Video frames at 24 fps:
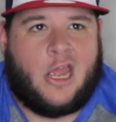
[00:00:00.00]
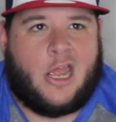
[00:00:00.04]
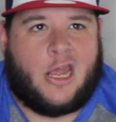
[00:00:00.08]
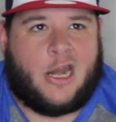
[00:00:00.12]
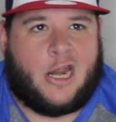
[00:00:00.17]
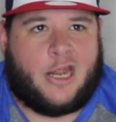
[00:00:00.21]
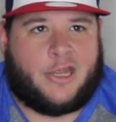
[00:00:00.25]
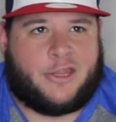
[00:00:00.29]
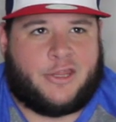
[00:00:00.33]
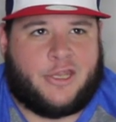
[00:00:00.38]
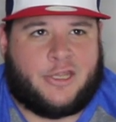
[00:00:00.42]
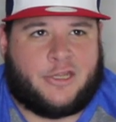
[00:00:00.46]

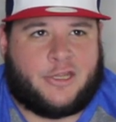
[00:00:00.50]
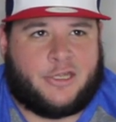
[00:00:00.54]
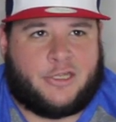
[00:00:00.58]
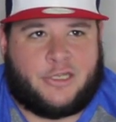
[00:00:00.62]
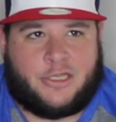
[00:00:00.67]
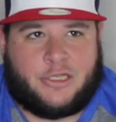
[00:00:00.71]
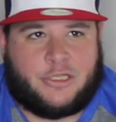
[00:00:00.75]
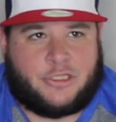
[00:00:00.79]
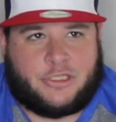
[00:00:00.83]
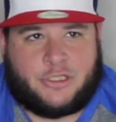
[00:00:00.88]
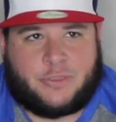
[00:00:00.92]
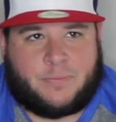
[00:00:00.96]
And I think that
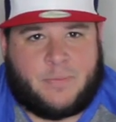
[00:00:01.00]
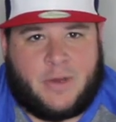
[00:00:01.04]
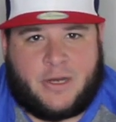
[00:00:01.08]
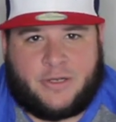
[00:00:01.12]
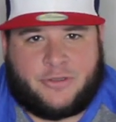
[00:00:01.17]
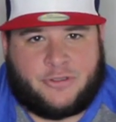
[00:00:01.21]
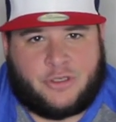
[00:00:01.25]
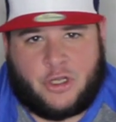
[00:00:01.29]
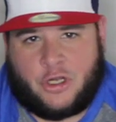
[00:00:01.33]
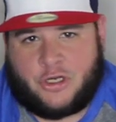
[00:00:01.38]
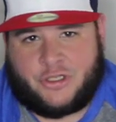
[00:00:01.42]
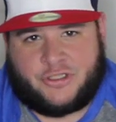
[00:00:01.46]
it just
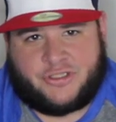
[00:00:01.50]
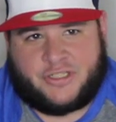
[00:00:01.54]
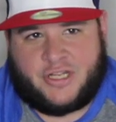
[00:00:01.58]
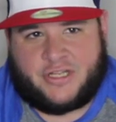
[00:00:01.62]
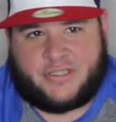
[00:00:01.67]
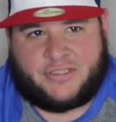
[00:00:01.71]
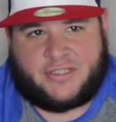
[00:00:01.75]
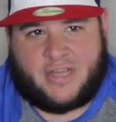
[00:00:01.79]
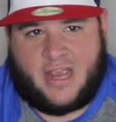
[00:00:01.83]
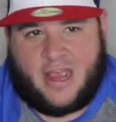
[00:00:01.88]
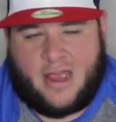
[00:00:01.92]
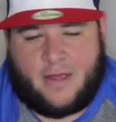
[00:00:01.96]
made a ton of
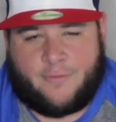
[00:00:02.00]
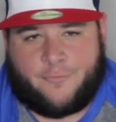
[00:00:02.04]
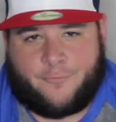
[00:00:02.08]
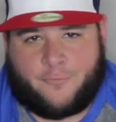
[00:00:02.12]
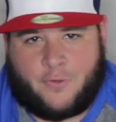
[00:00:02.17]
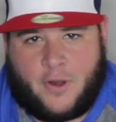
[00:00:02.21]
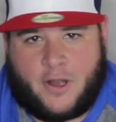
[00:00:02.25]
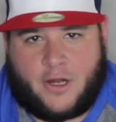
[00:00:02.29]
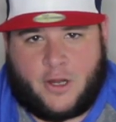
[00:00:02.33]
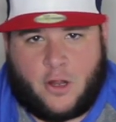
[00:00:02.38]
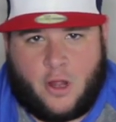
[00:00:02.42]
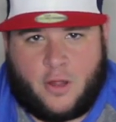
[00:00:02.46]
sense to have
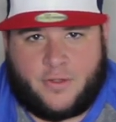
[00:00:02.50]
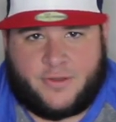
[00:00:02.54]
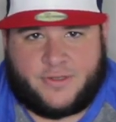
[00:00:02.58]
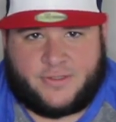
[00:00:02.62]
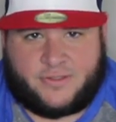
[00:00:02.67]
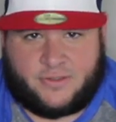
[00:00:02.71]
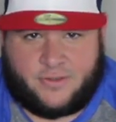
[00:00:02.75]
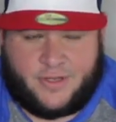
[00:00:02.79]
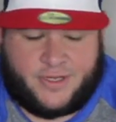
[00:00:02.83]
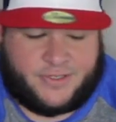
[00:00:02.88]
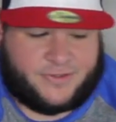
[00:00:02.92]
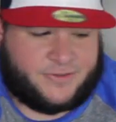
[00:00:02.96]
Frank on
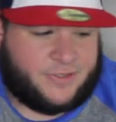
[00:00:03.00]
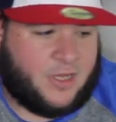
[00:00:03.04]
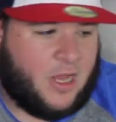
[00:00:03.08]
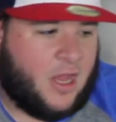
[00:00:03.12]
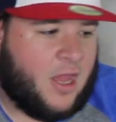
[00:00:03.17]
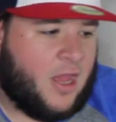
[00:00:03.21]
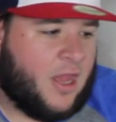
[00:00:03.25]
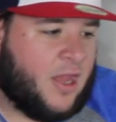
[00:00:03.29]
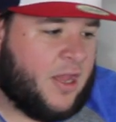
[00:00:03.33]
this list.